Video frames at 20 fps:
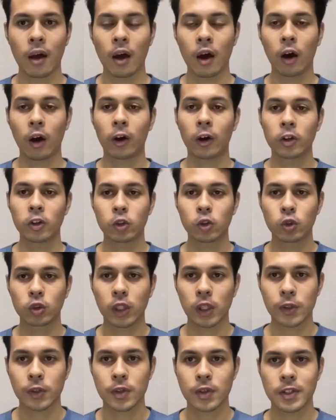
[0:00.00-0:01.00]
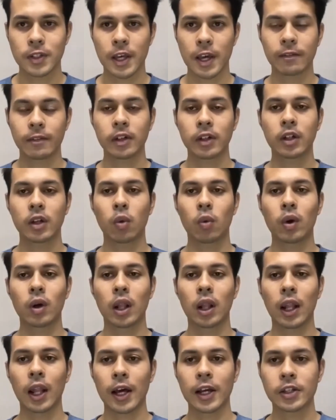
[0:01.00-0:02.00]
On 2007, the
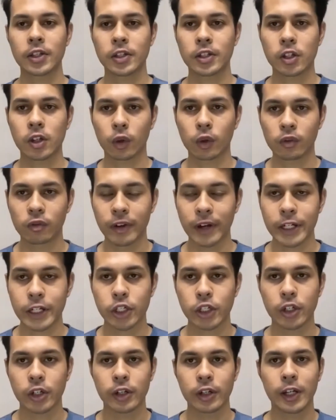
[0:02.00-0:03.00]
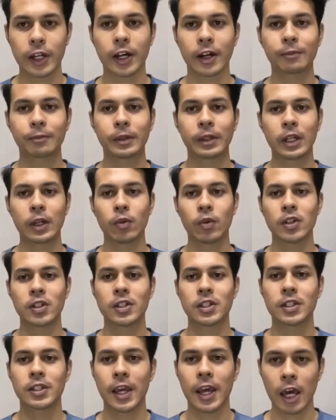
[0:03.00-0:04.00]
world's largest confectionery company, which
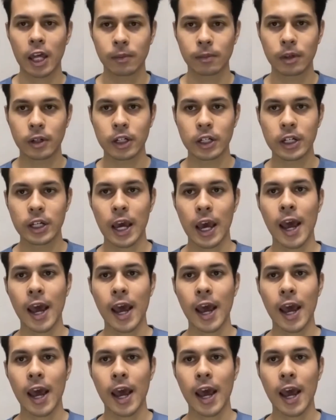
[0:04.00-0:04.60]
is Cadbury,